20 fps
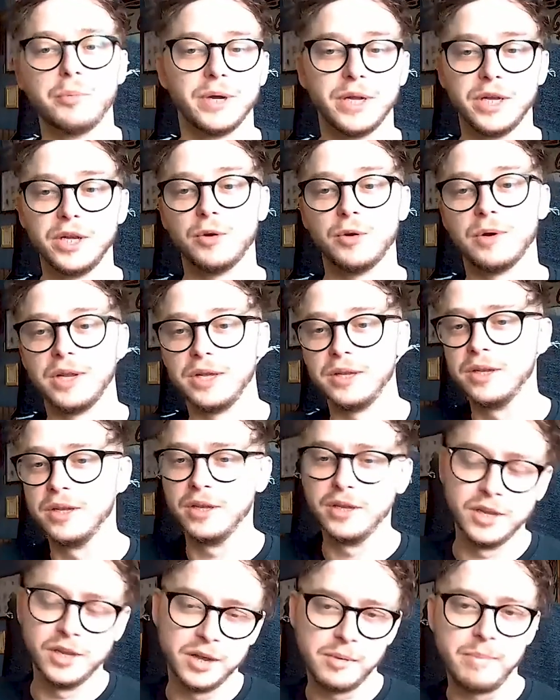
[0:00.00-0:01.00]
But equally,
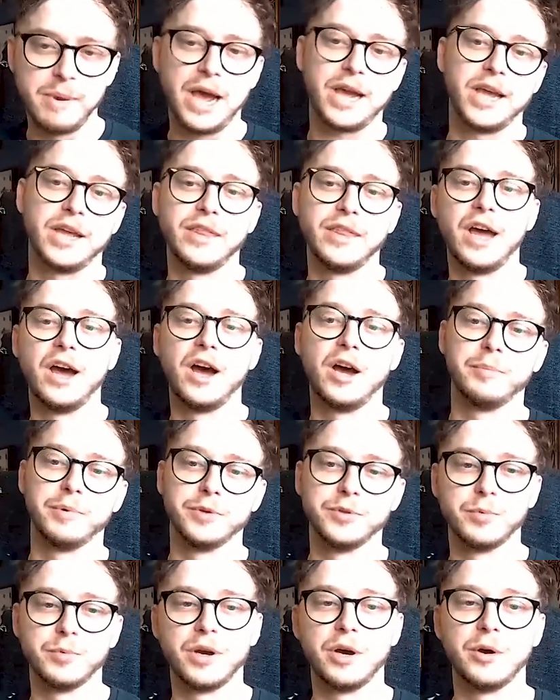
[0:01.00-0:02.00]
backing that up
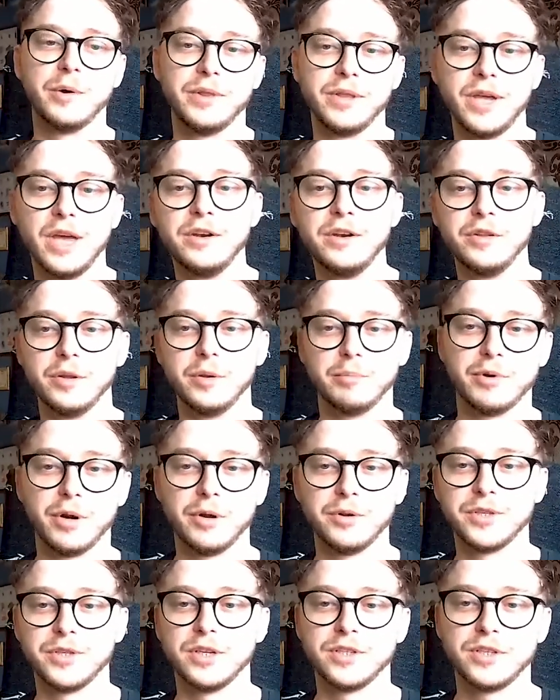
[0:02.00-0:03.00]
as well at the end of the
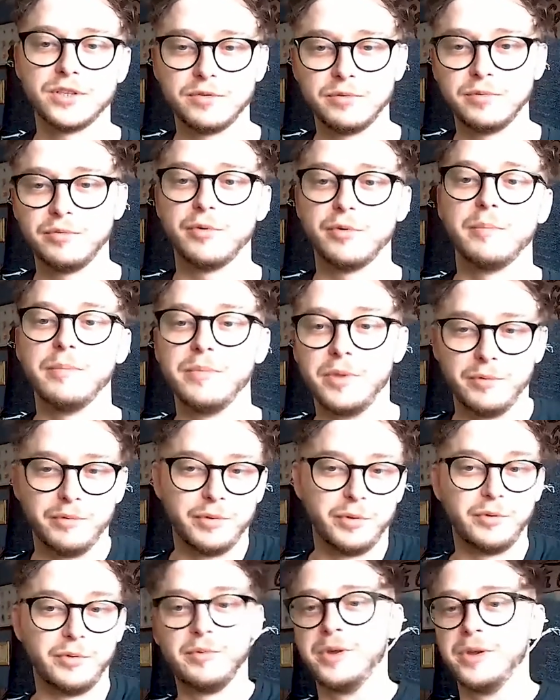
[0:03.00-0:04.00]
process from the,
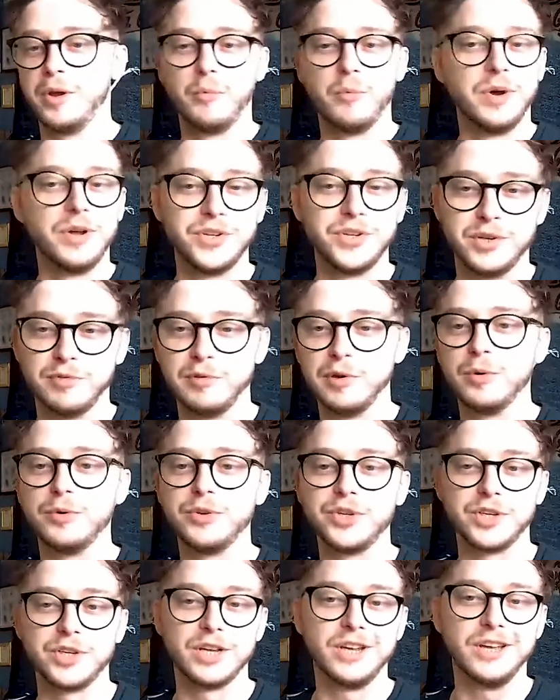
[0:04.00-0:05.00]
you know, once you've
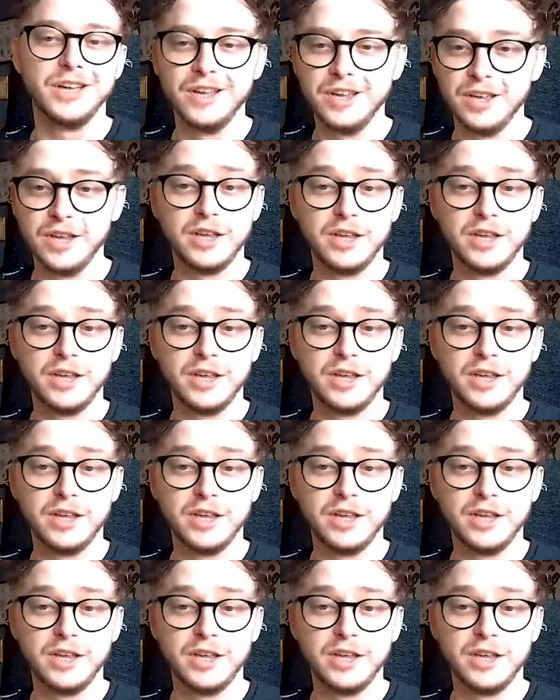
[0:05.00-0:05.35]
launched it,